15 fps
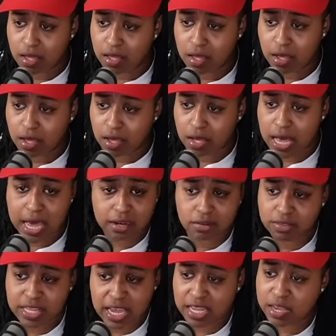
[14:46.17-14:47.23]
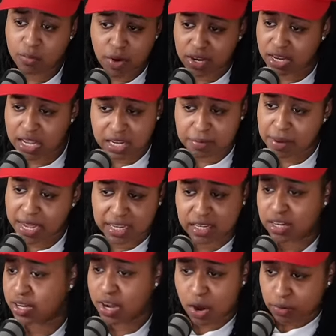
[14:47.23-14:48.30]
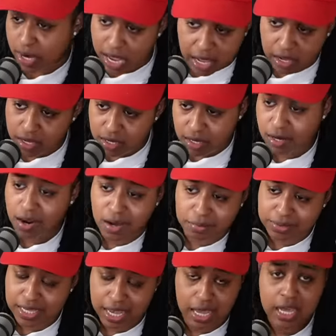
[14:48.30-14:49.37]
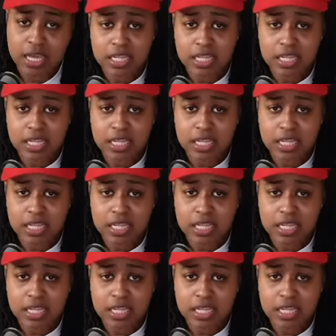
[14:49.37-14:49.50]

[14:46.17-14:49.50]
Uh, I don't think he wanted anybody to know that. You know what I'm saying?